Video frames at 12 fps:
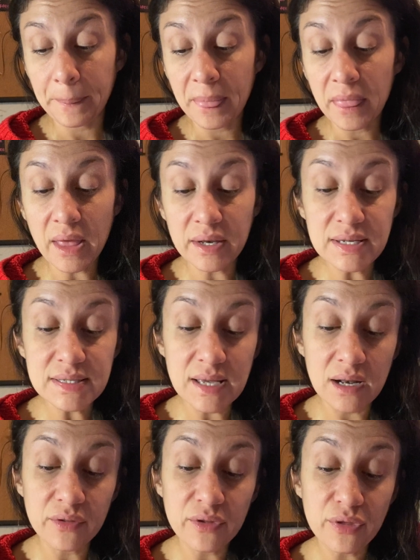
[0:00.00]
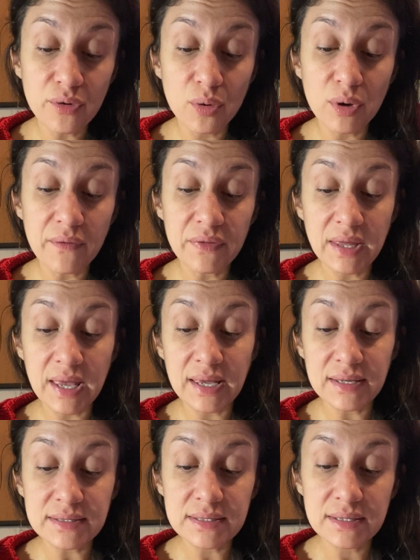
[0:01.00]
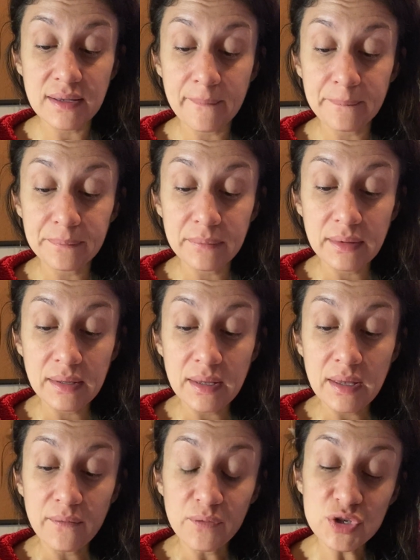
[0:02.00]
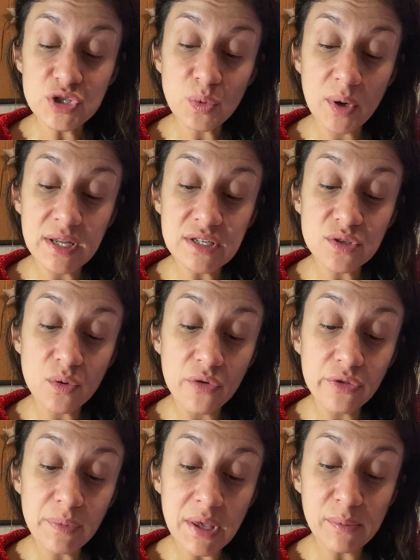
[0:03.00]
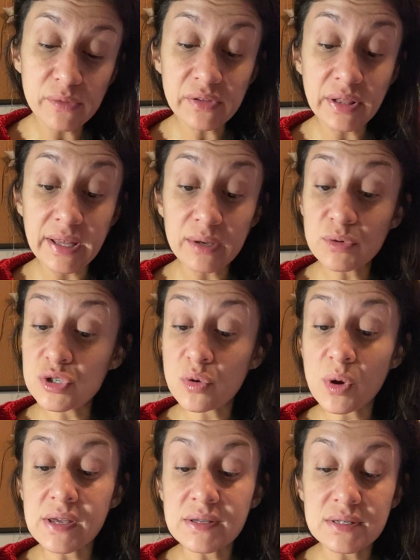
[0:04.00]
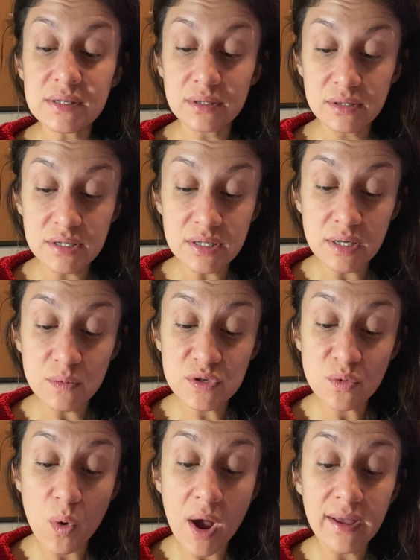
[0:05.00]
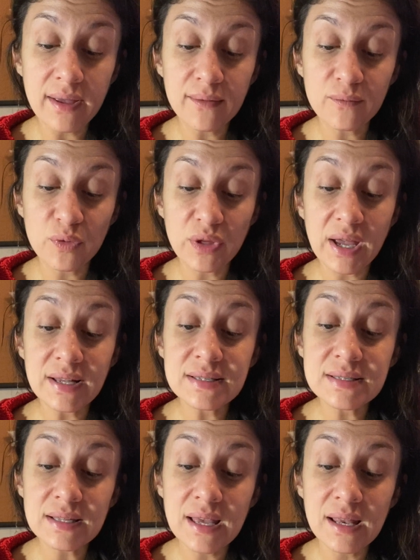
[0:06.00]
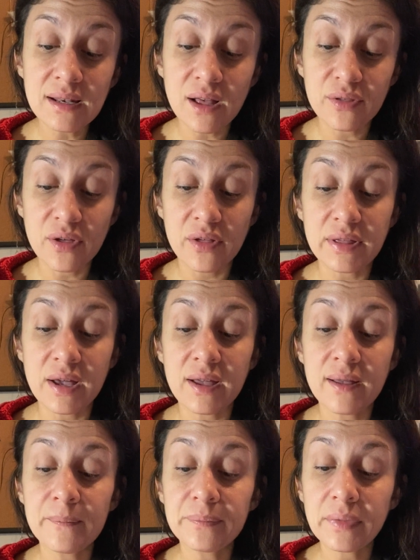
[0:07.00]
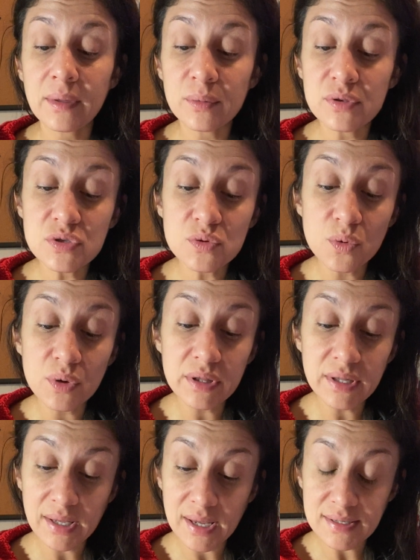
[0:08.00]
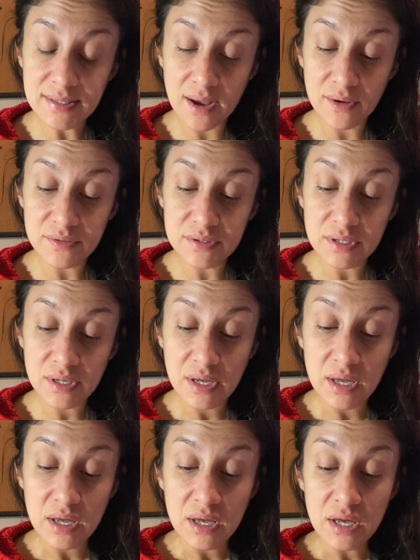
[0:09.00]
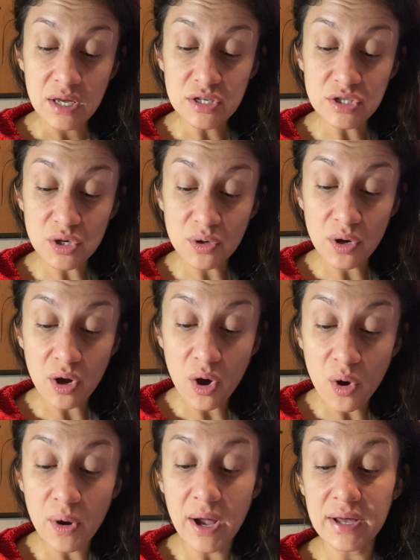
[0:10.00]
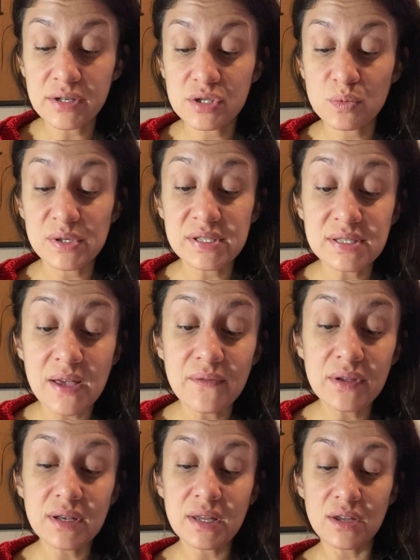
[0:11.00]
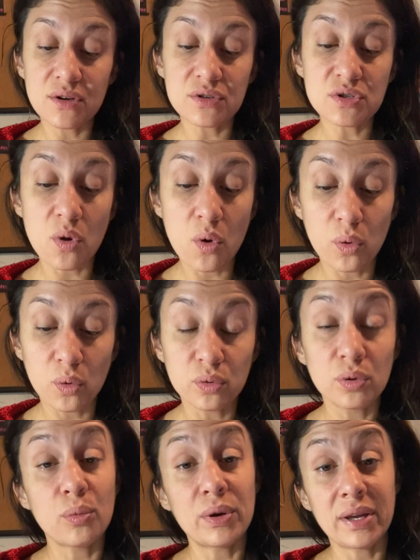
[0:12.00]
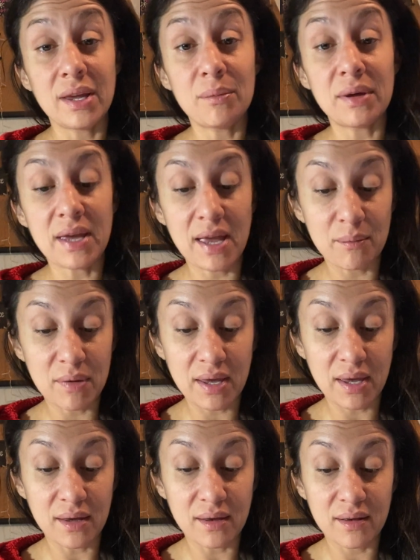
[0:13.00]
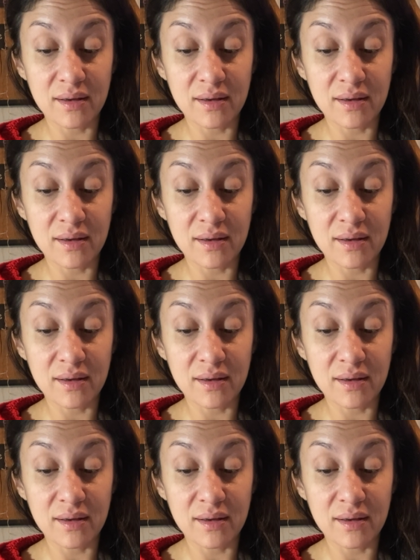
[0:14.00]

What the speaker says: Then he sat on the throne of the kings. Verse 20, so all the people of the land rejoiced, and the city was quiet, for they had slain Athaliah with a sword in the king's house. And Jehoash was 7 years old when he became king.